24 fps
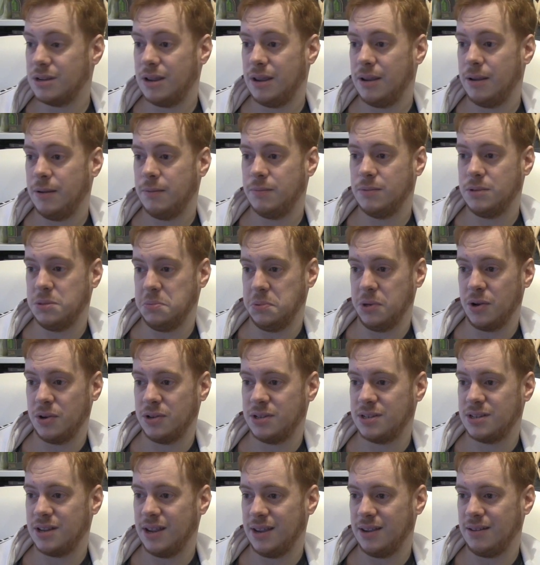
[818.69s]
Uh, to be
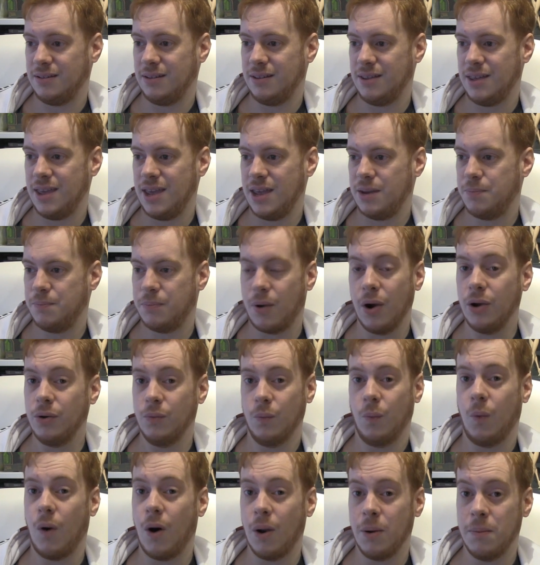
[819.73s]
honest, like eight point
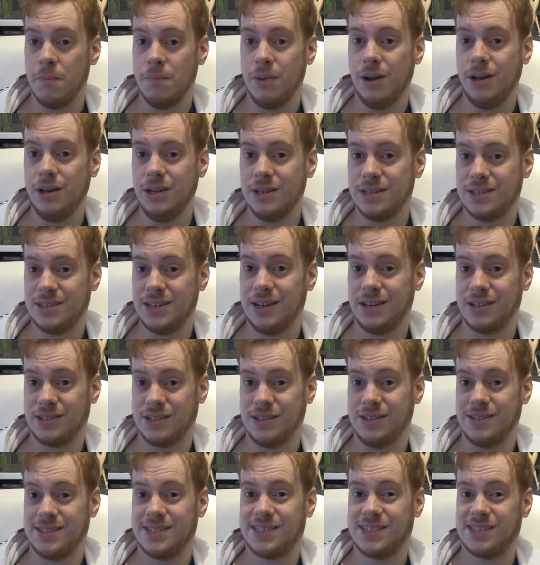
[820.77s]
one million sales
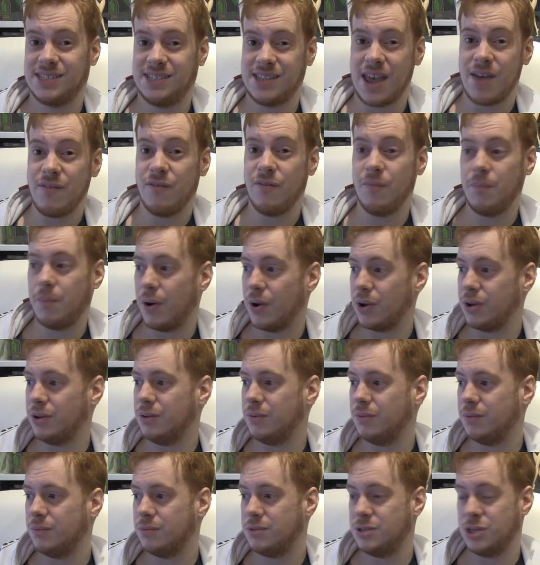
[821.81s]
and seven
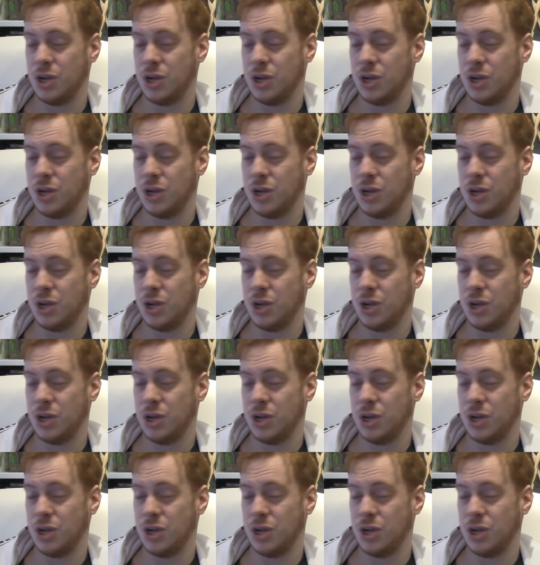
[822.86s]
point